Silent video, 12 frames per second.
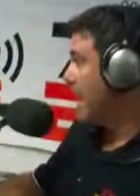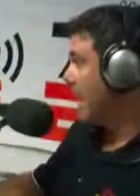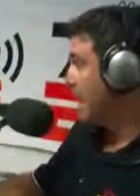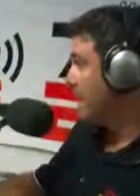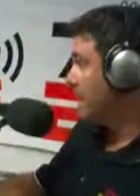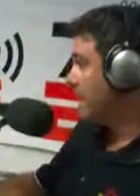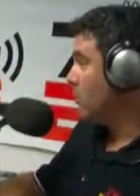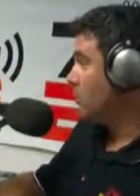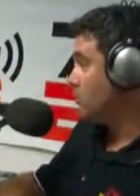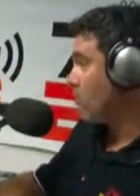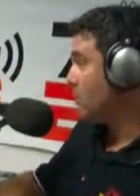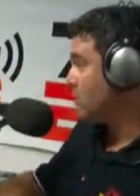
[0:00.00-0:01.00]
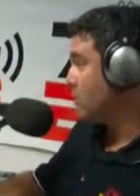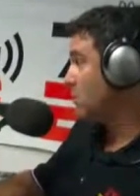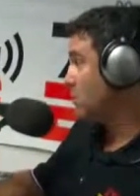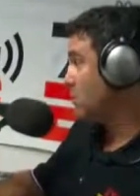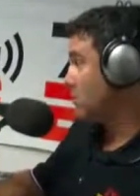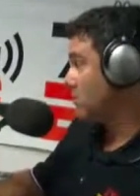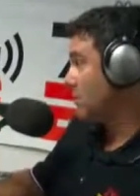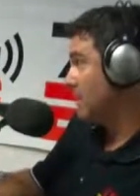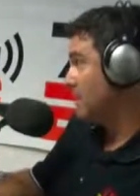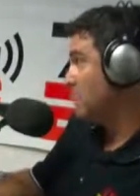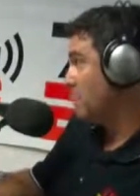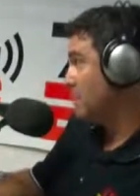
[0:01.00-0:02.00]
And Strasburg
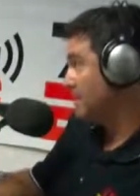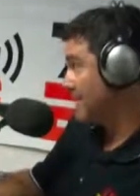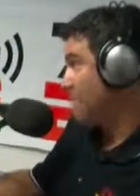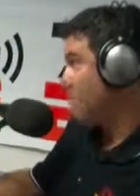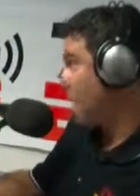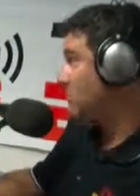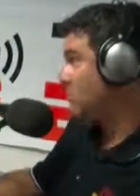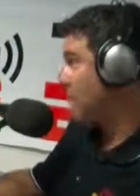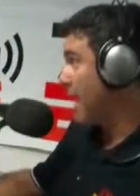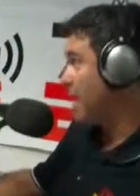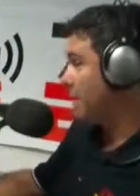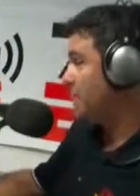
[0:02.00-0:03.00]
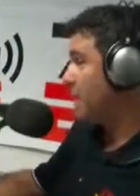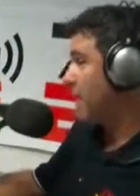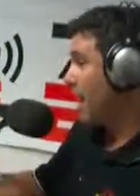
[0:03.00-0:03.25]
didn't really say much about it.